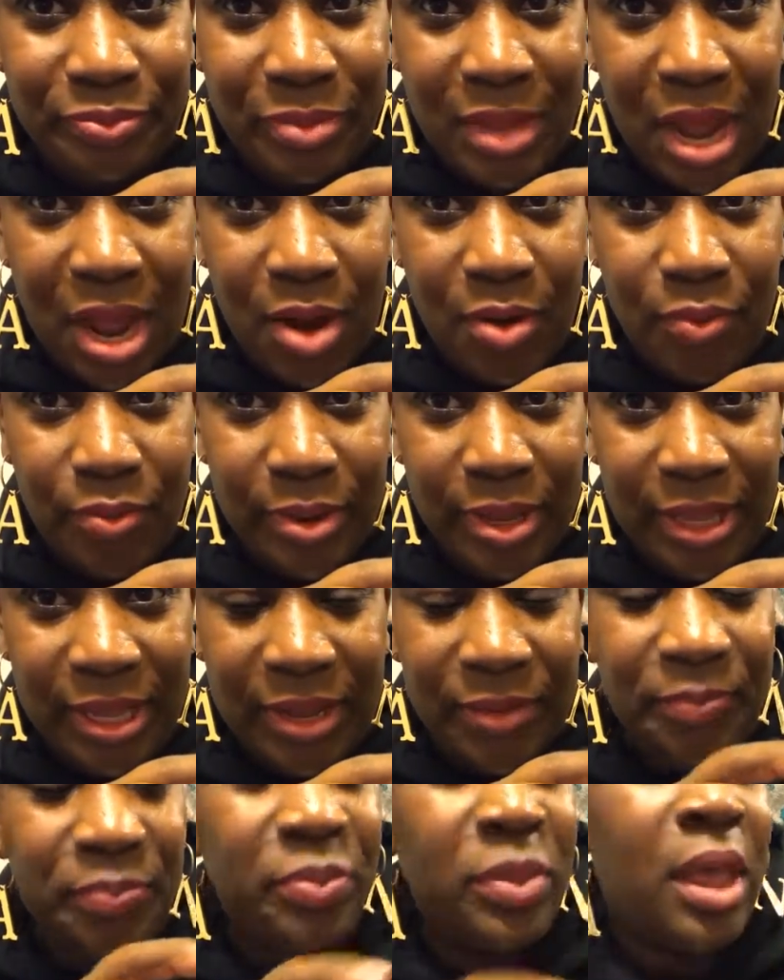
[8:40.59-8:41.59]
not
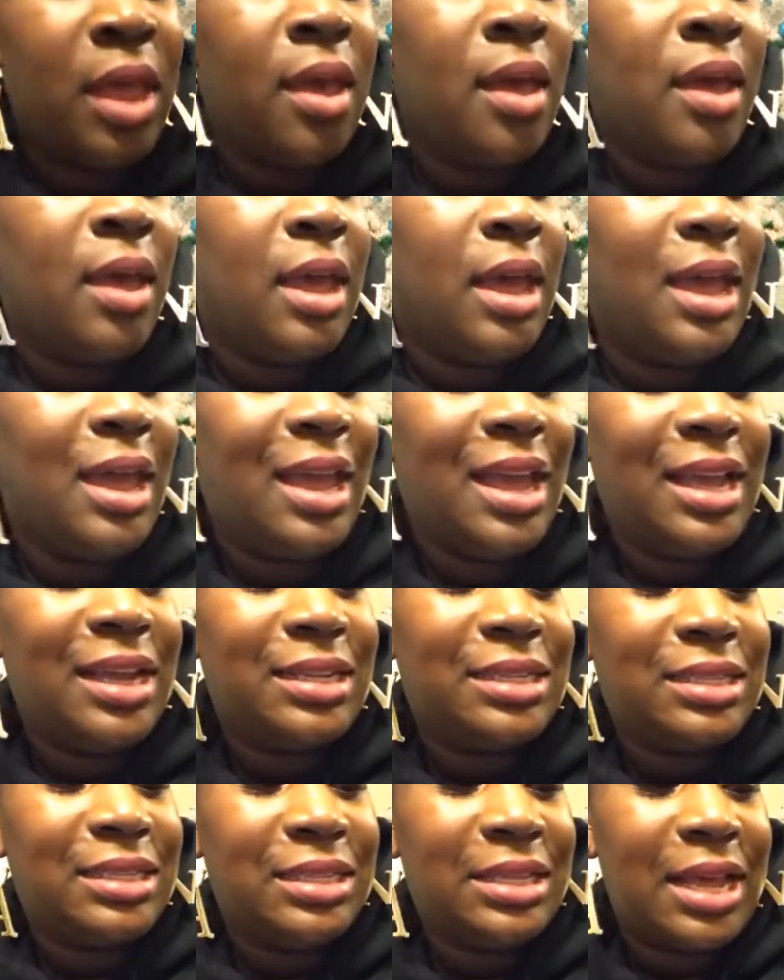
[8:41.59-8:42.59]
really.
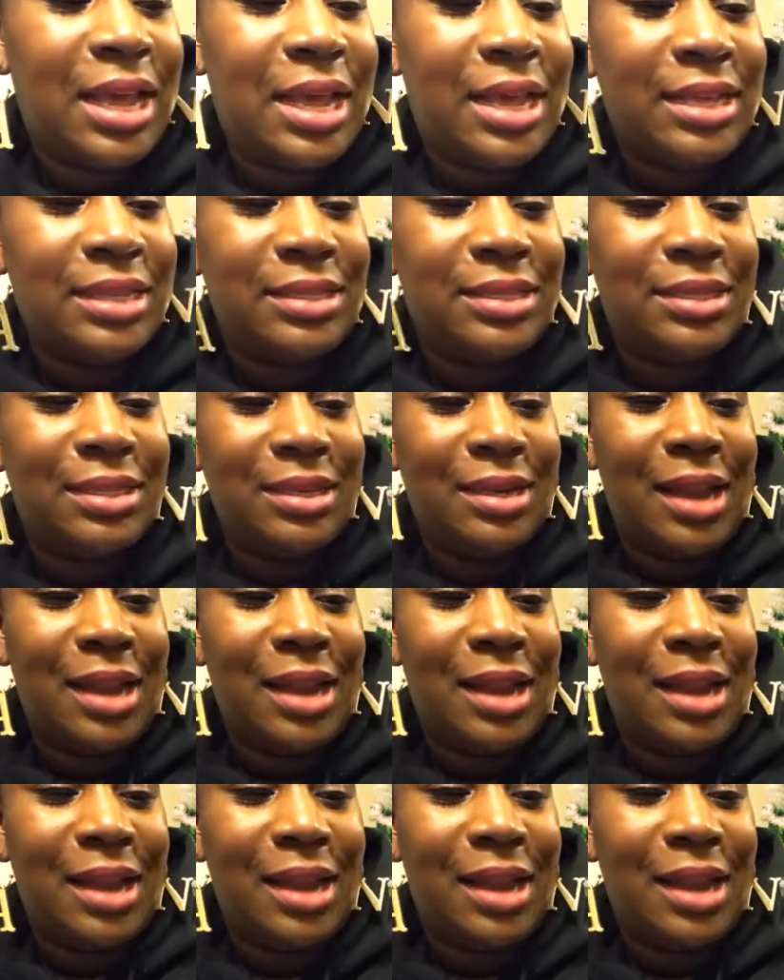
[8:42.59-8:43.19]
It says,